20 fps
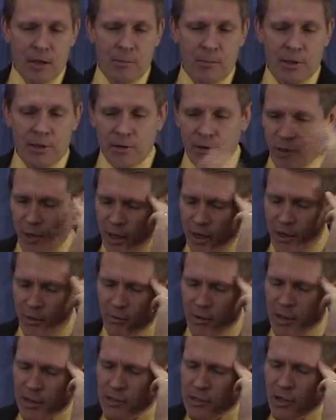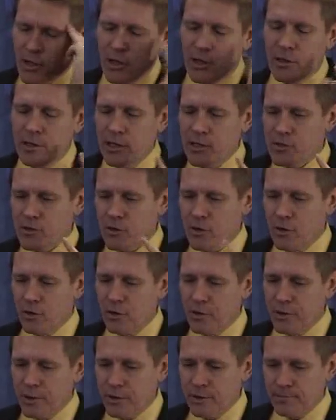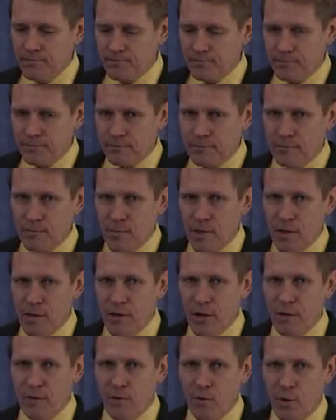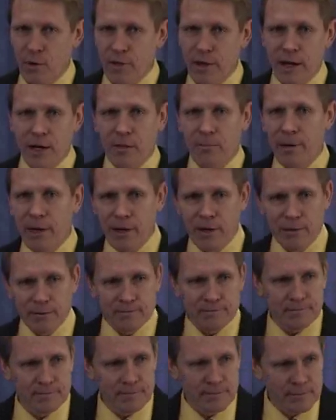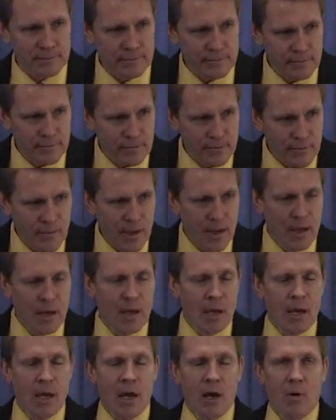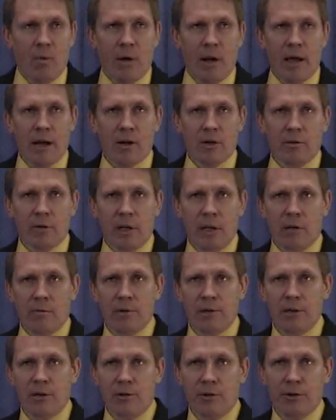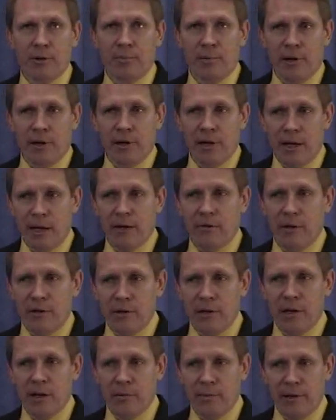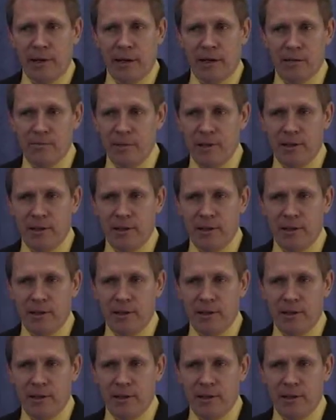but their thinking was, these are older, therefore they are better. Well, I'll go along with the older part. I'll agree with that, but that doesn't